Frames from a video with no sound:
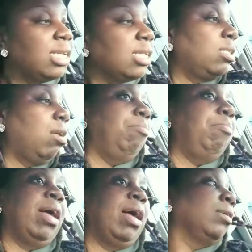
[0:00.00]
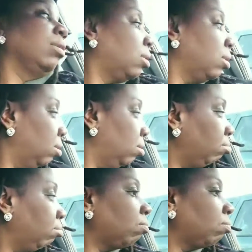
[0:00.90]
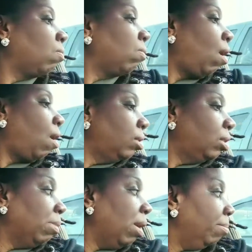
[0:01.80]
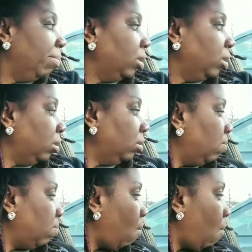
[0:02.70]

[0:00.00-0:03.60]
That is the best, in my opinion.